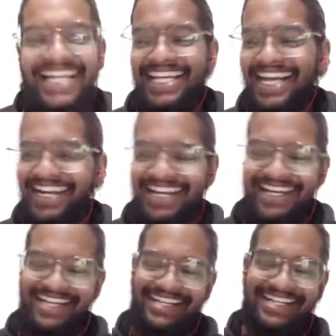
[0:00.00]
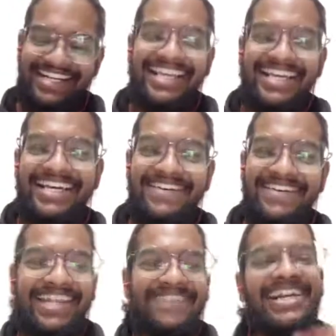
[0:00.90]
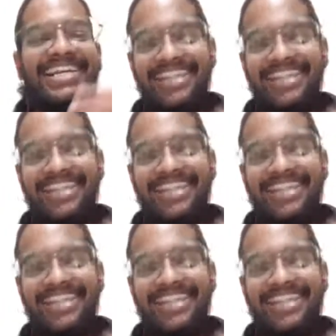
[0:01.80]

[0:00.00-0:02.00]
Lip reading: yeah, like when I